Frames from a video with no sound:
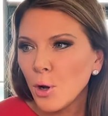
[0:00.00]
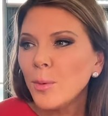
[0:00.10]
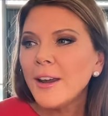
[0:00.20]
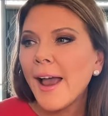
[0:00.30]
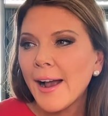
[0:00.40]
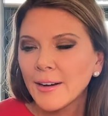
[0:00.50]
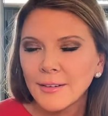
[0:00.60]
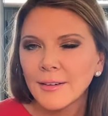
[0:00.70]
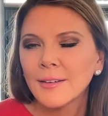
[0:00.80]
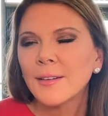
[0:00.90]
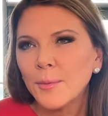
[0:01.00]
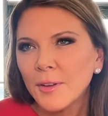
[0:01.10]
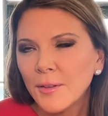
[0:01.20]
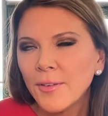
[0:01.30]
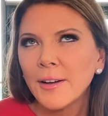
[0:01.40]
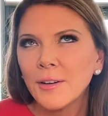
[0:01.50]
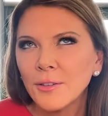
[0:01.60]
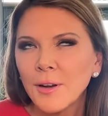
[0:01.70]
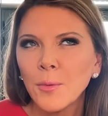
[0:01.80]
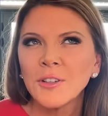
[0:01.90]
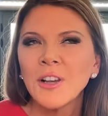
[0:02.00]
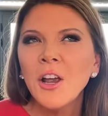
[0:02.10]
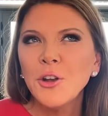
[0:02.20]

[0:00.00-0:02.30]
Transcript: Nobody actually accepted the financial networks.